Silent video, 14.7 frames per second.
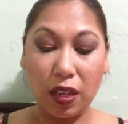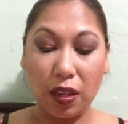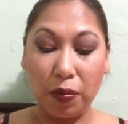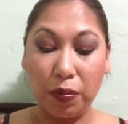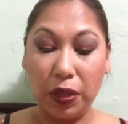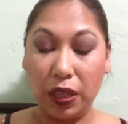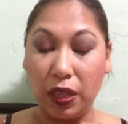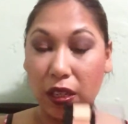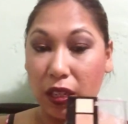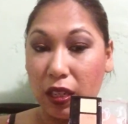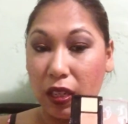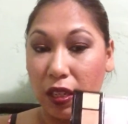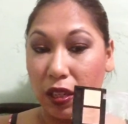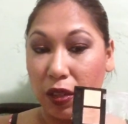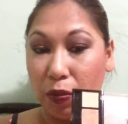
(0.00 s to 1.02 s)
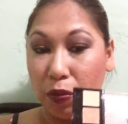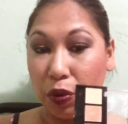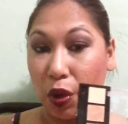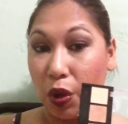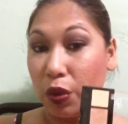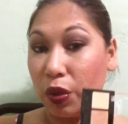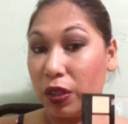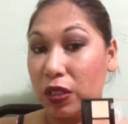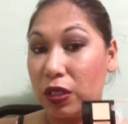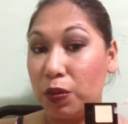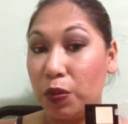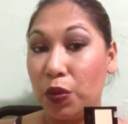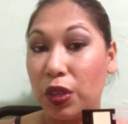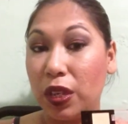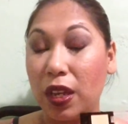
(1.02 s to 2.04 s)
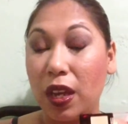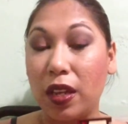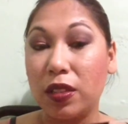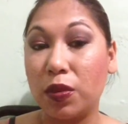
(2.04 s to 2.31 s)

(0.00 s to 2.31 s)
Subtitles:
of burgundy brown smoky eye.